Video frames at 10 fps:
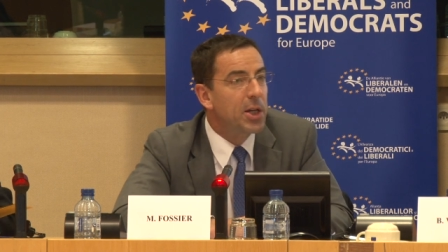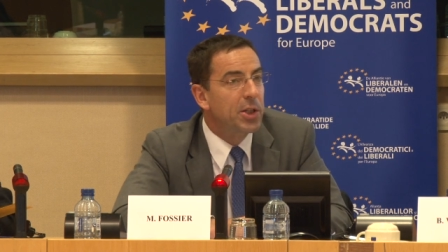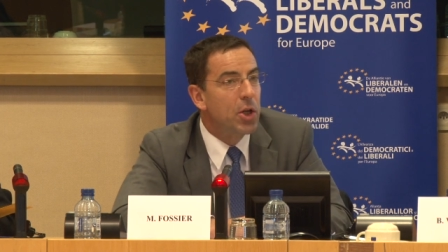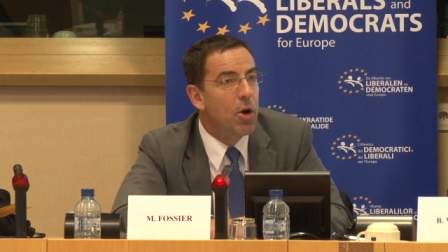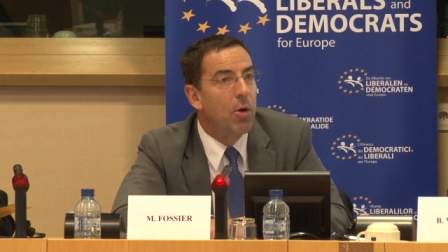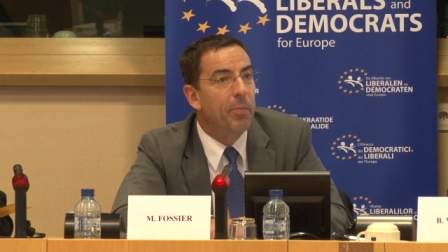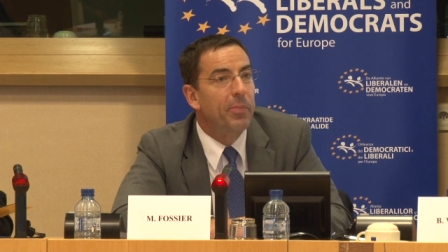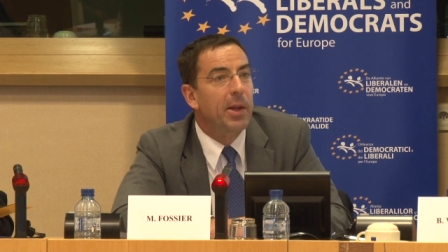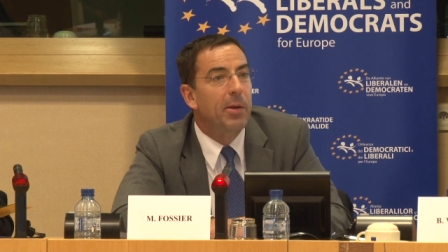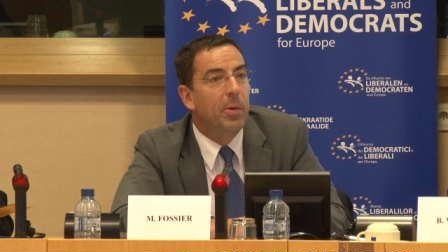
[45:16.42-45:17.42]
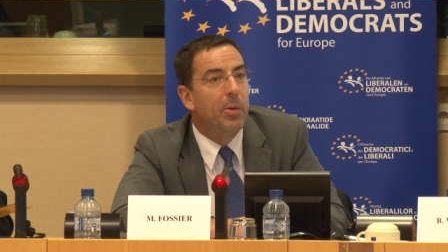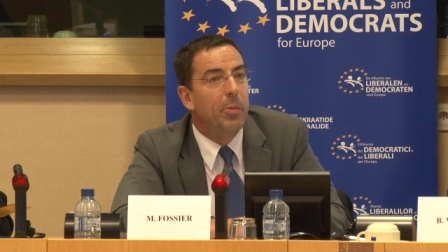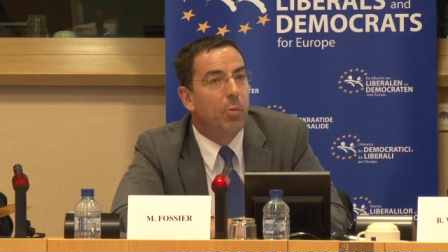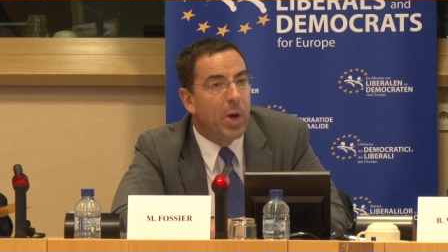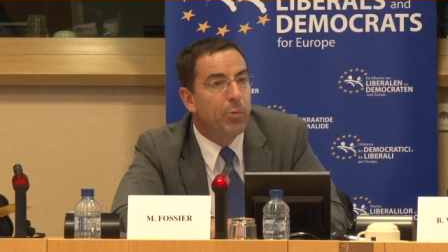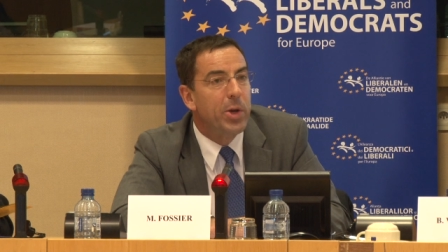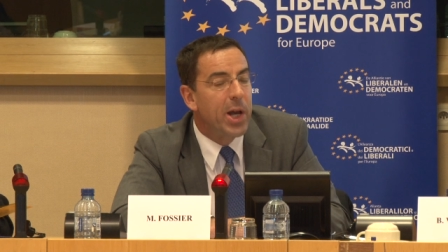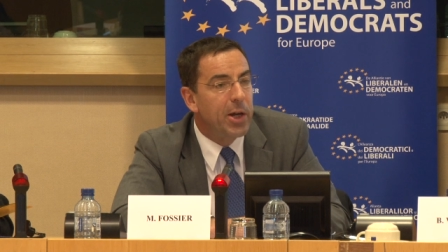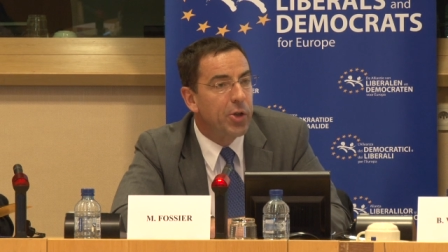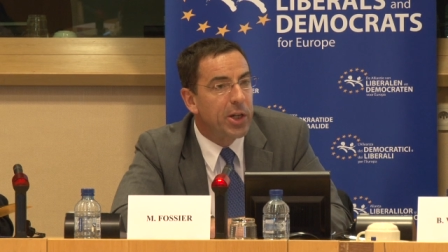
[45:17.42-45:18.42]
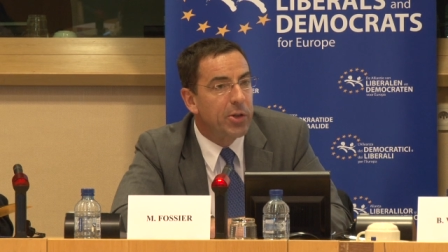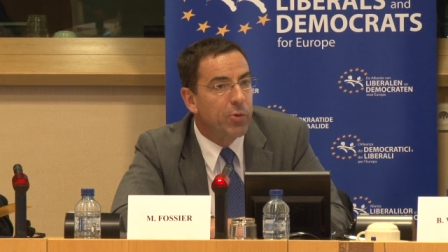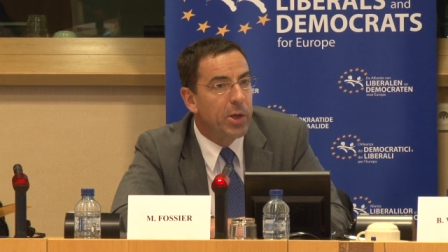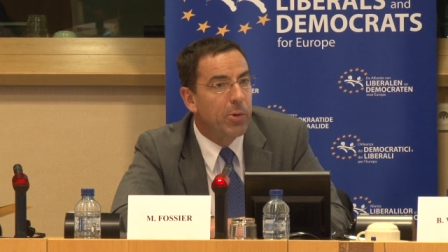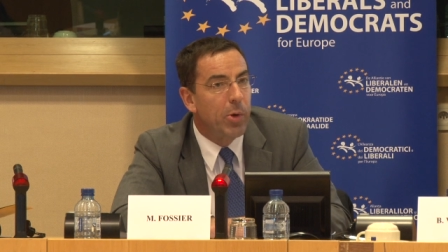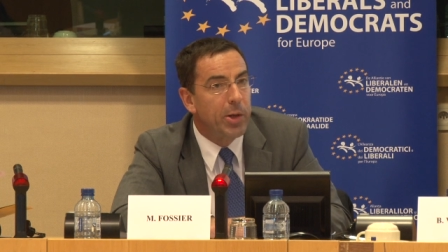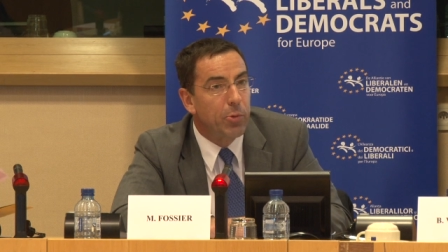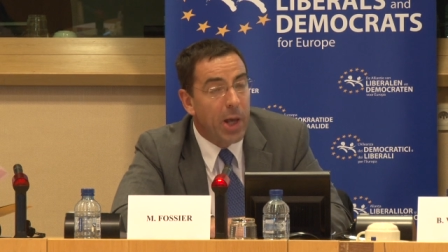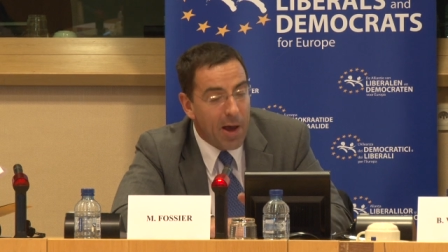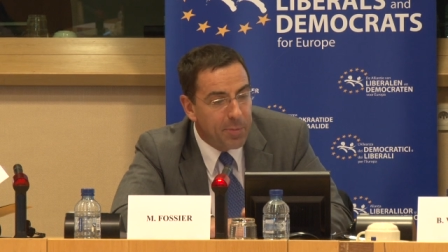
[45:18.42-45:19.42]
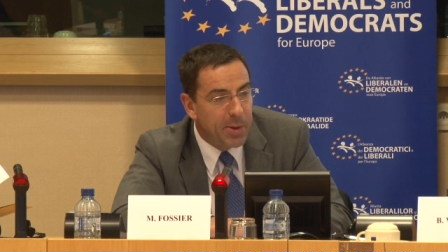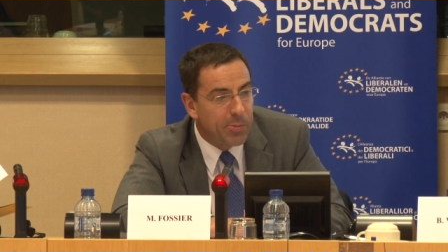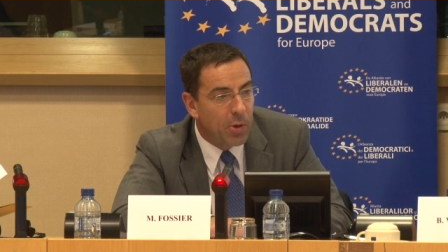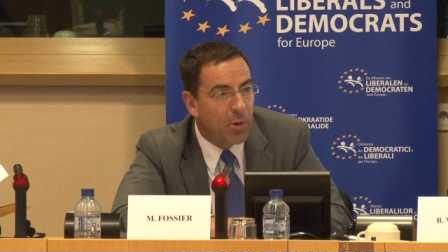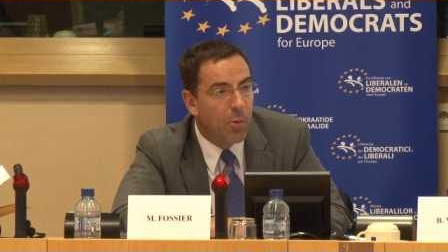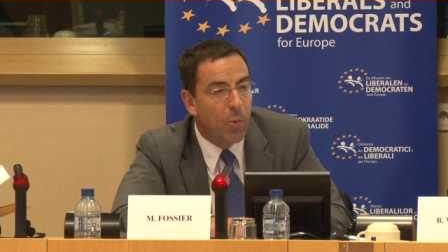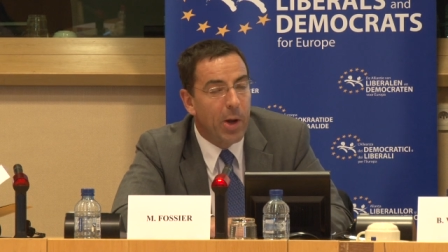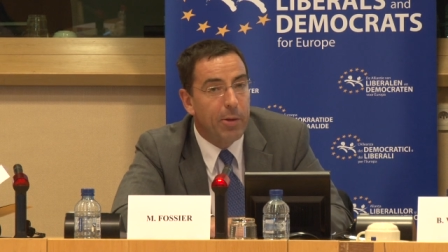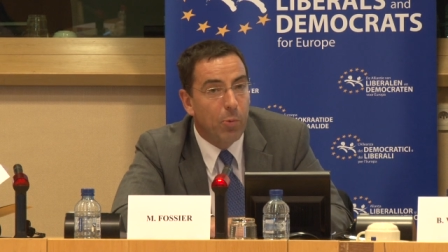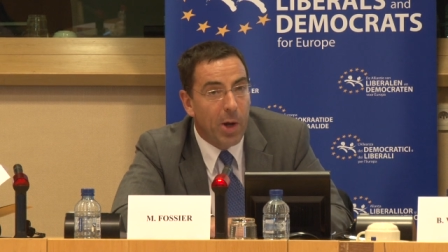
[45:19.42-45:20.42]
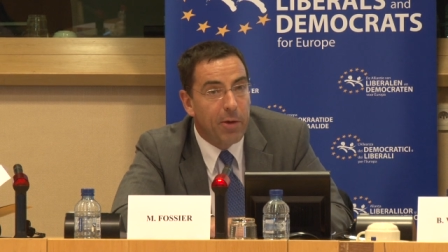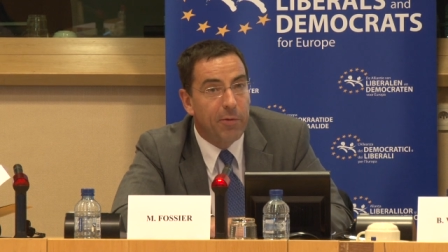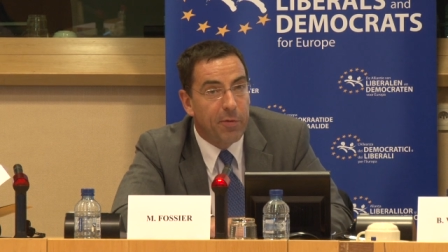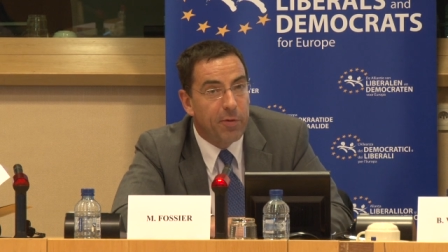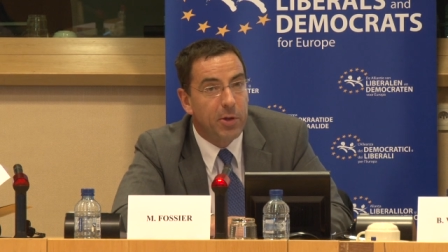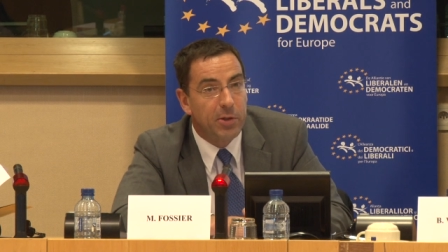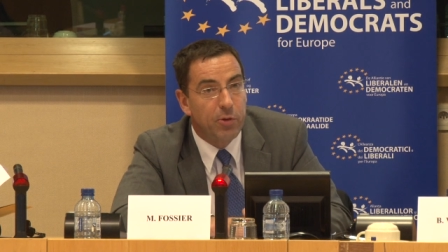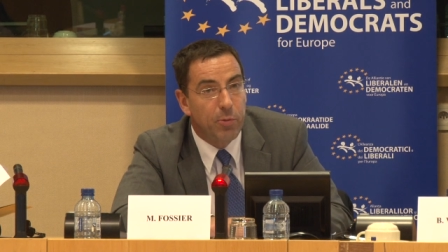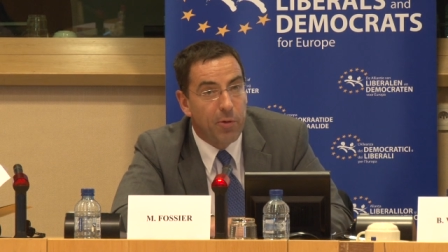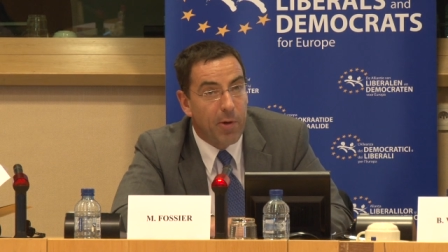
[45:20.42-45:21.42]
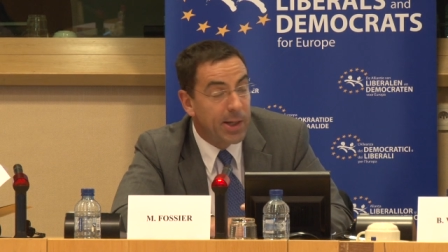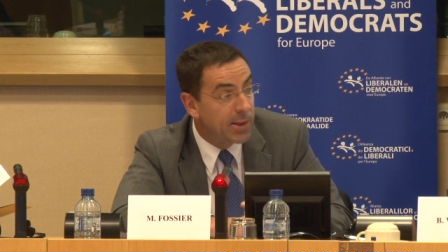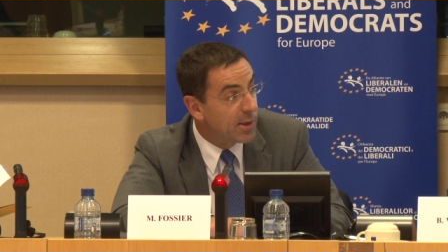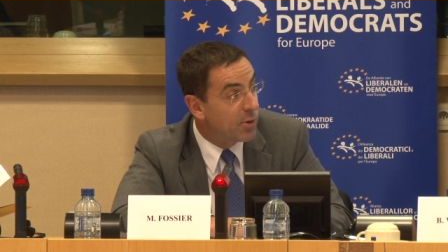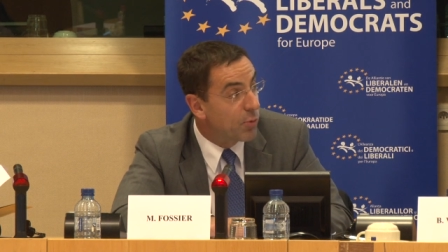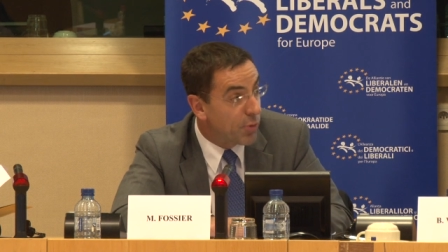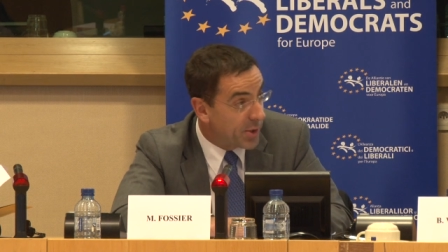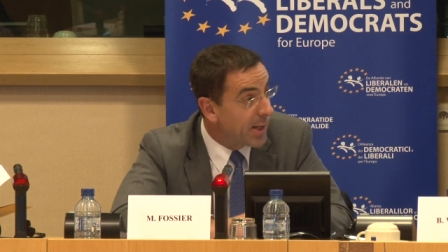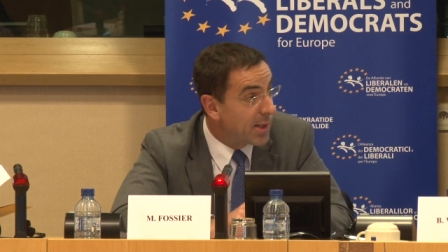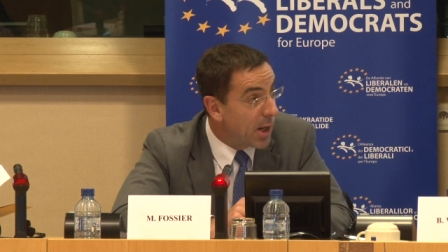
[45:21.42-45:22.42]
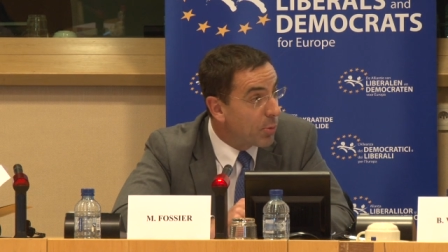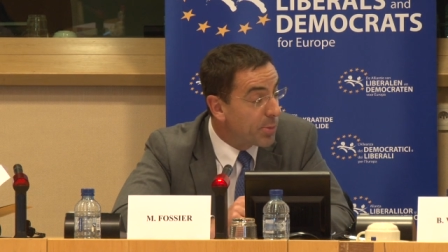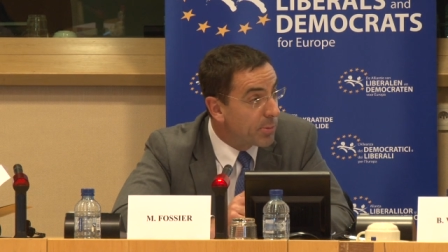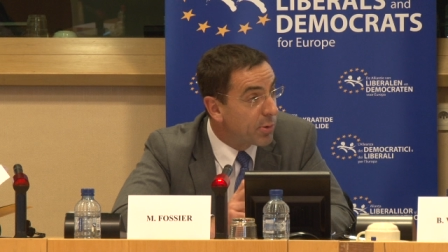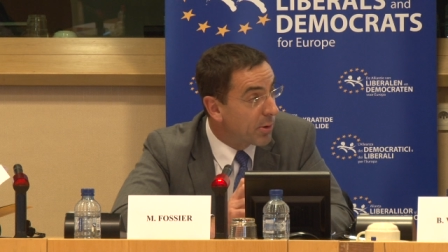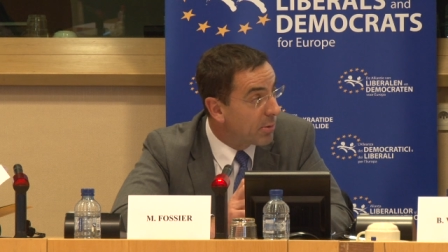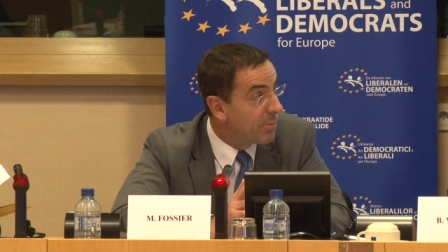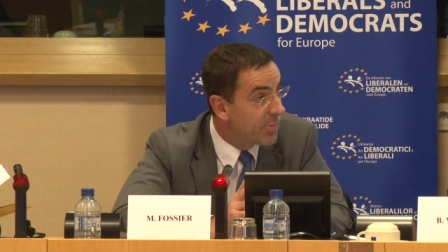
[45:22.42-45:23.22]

So when we are in a country, when we have people, when one of the first human rights is to protect our people,